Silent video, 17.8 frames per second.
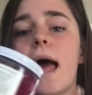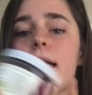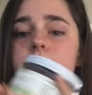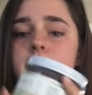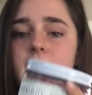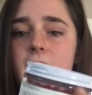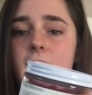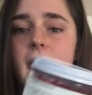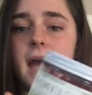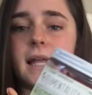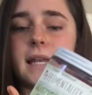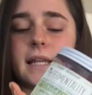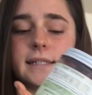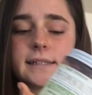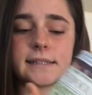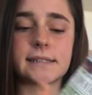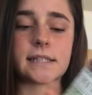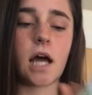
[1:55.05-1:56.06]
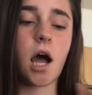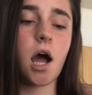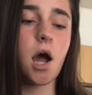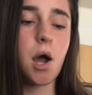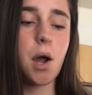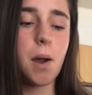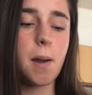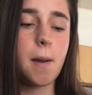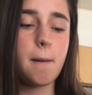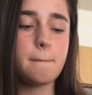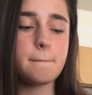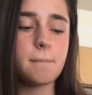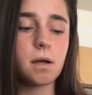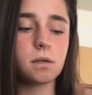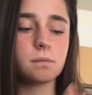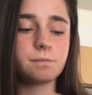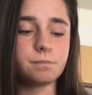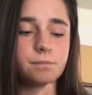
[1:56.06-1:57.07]
And then
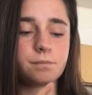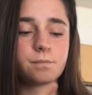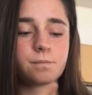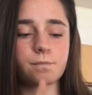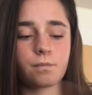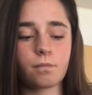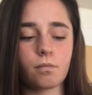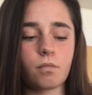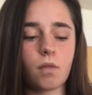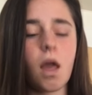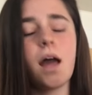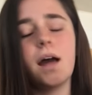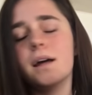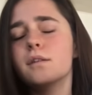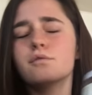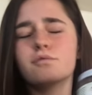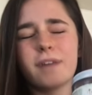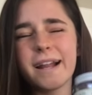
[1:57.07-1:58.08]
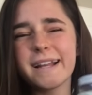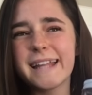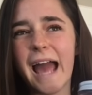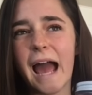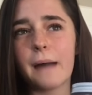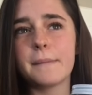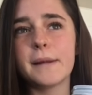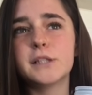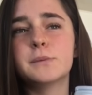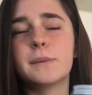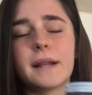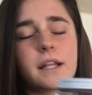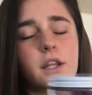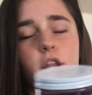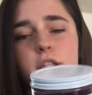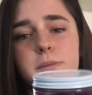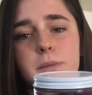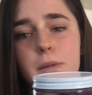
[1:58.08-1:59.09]
some red cabbage, but
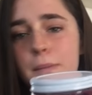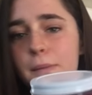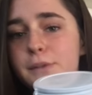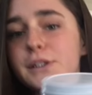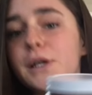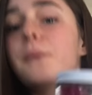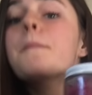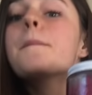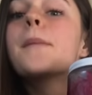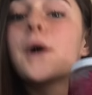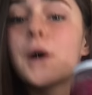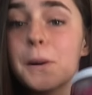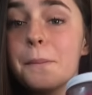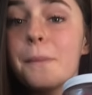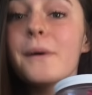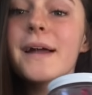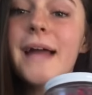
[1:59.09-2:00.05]
it looks purple, so purple